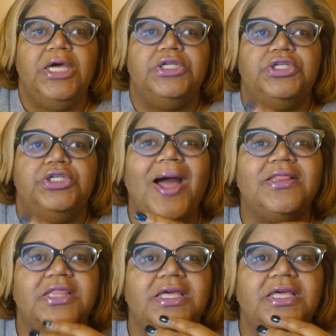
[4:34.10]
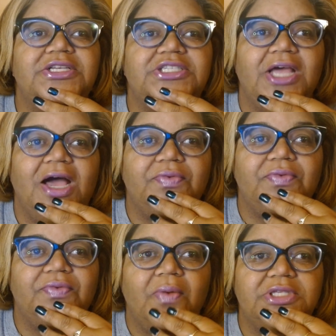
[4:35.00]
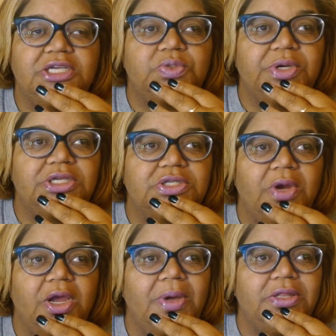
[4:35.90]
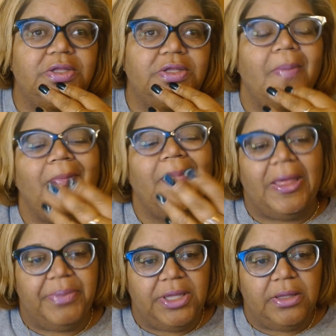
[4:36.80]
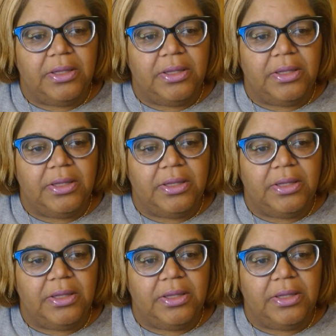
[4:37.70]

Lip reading: Do I think he should have a conversation with his grandmother? Maybe.